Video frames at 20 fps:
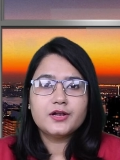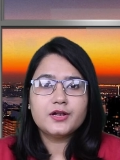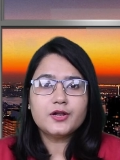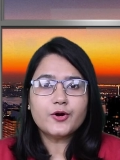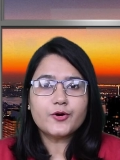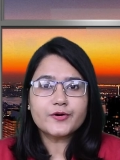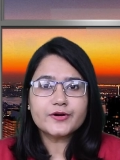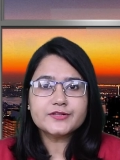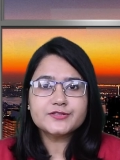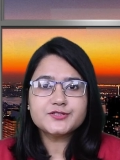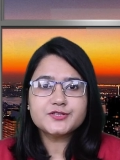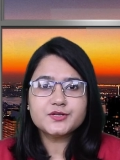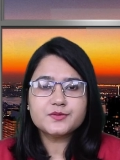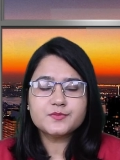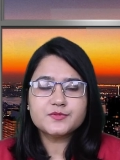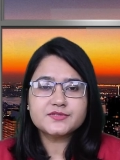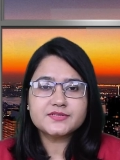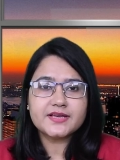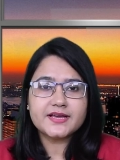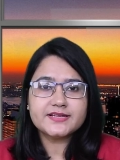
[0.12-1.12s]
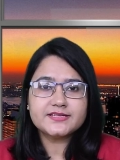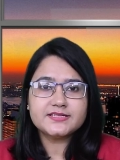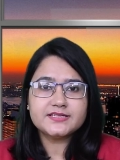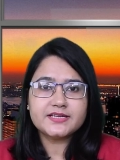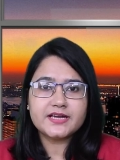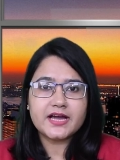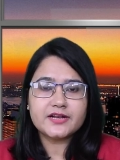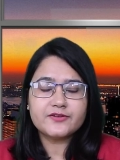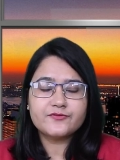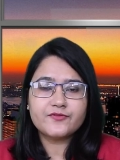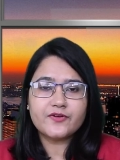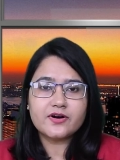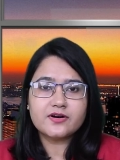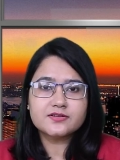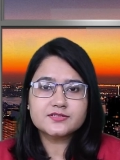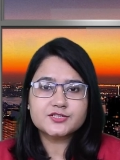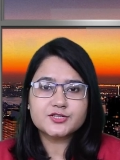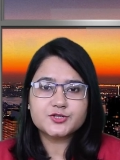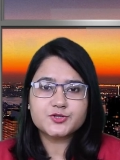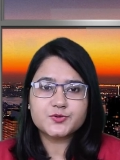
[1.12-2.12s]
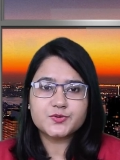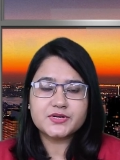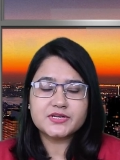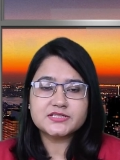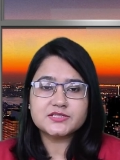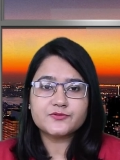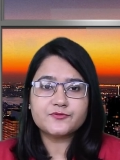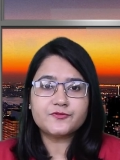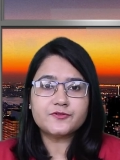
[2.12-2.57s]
Lorenzo Musetti advanced to his